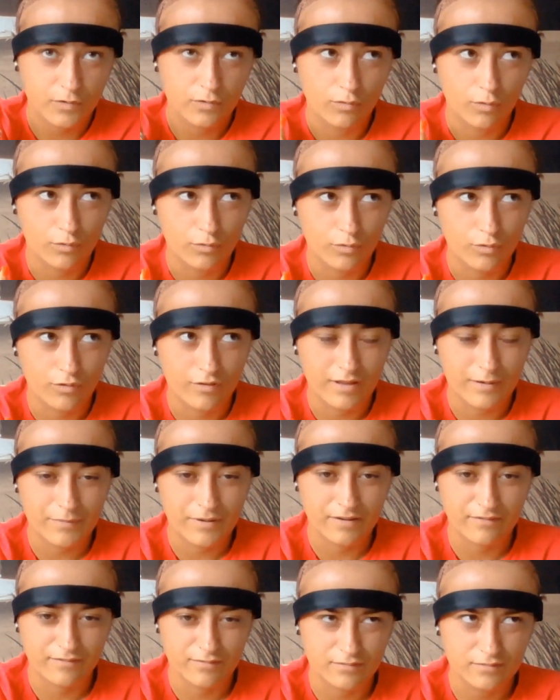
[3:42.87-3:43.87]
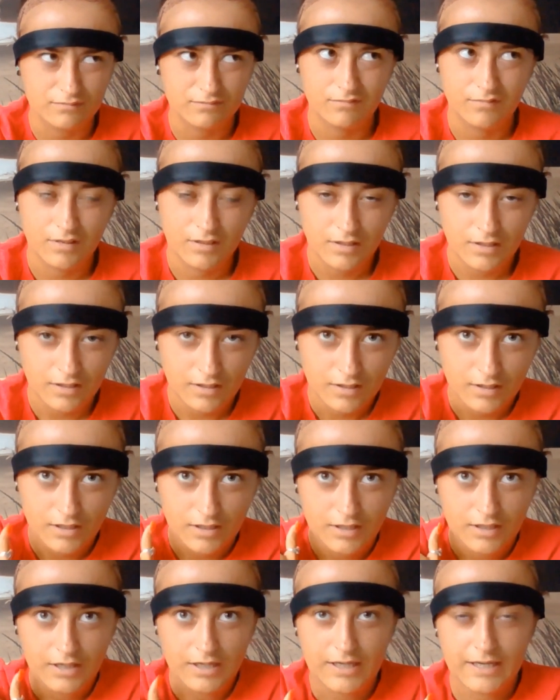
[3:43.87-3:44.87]
Not that painful.
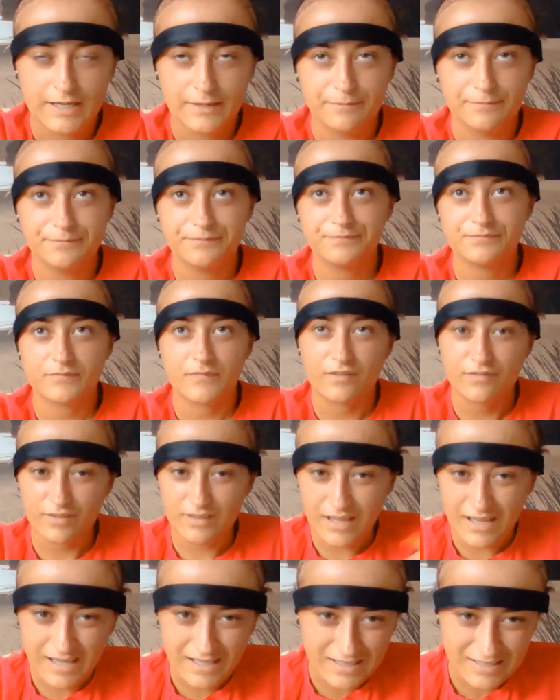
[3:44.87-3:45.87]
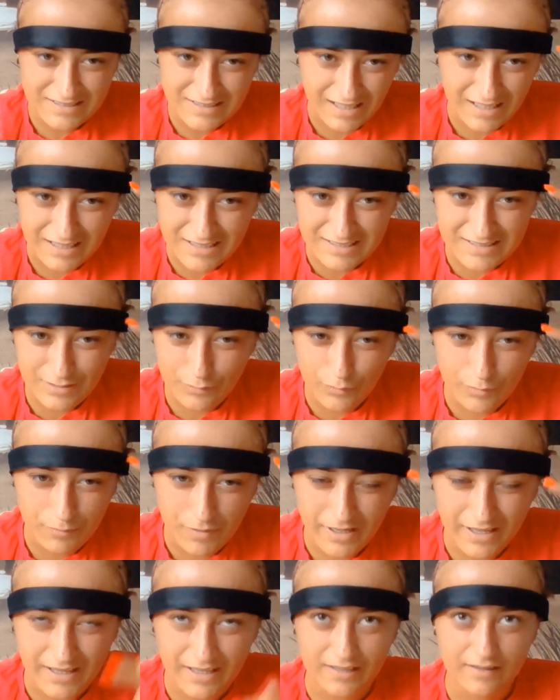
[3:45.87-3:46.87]
I think that anaesthetic's still in
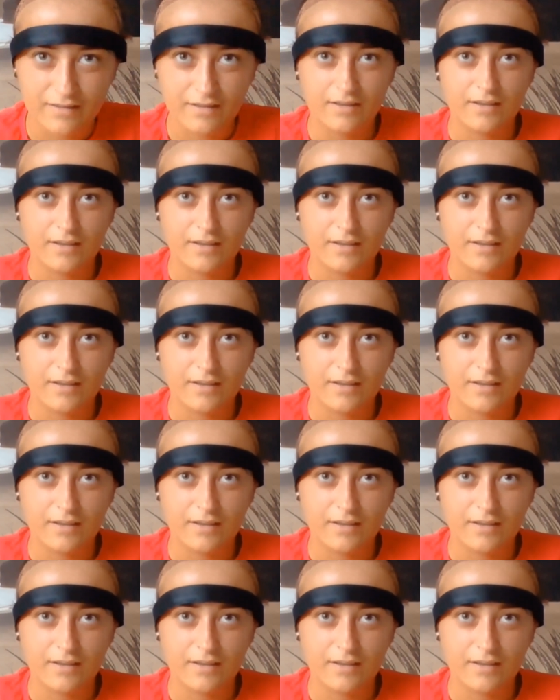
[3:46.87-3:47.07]
my head.